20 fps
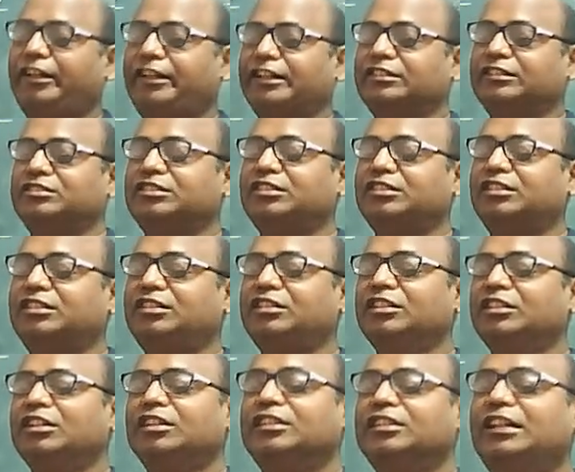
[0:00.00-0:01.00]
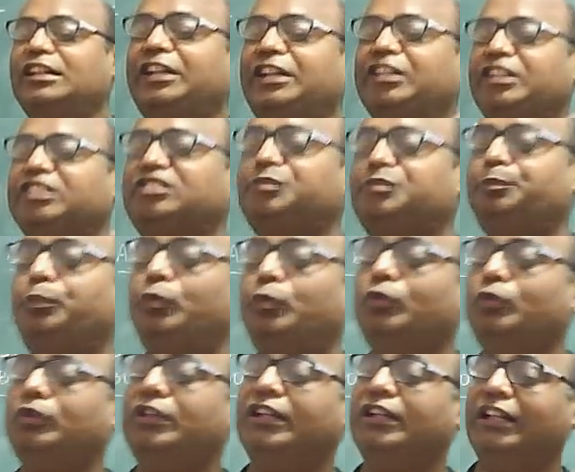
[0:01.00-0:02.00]
answer. That is
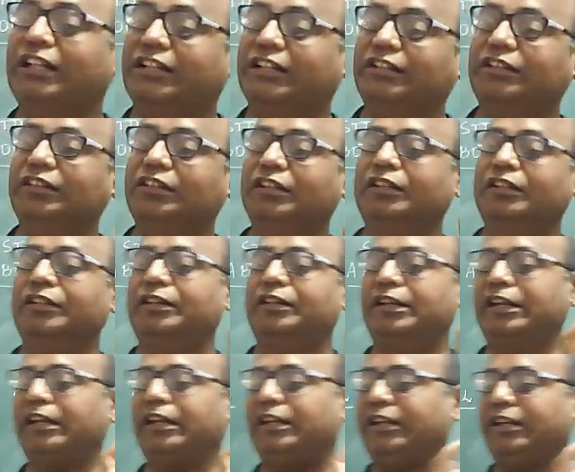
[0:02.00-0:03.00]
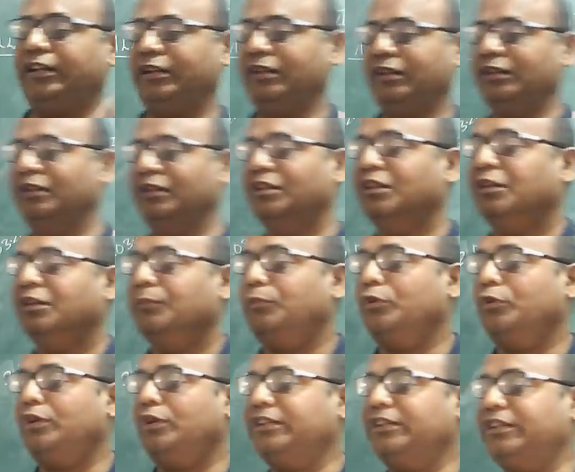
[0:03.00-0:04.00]
pollen grain.
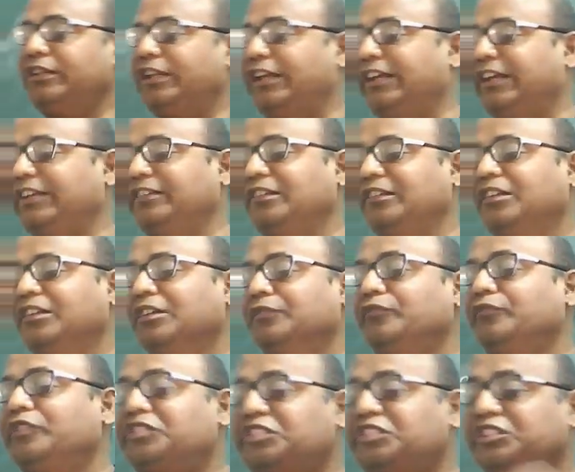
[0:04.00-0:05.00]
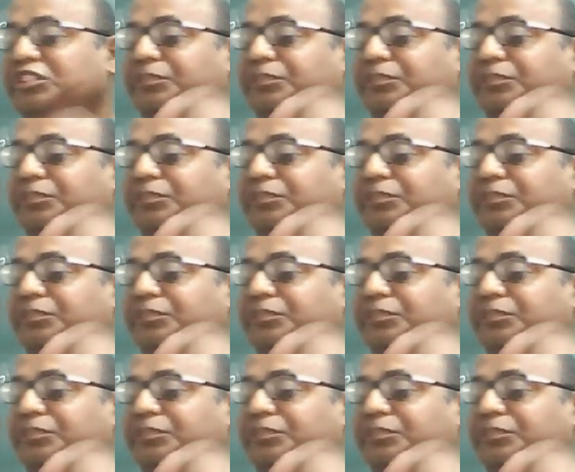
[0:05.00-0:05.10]
Pollen grain which is